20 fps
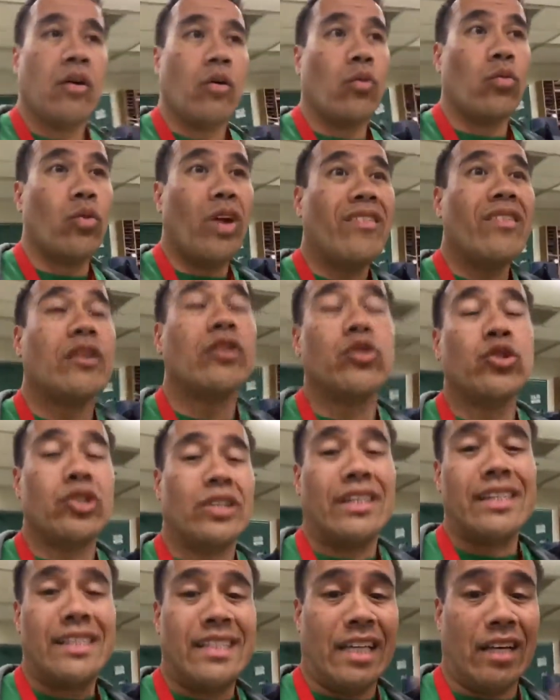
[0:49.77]

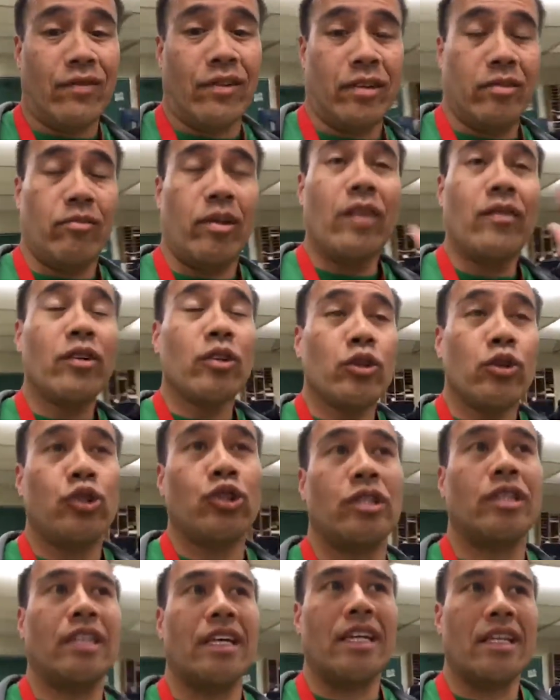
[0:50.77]
Revolution is different.
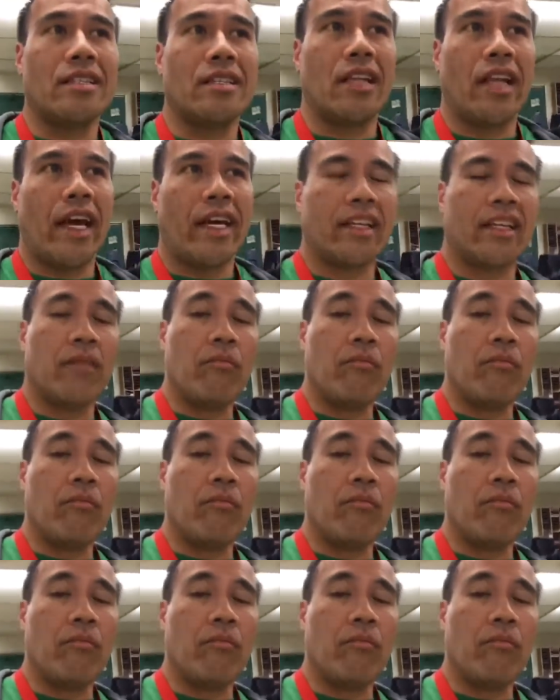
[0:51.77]
Revolution is like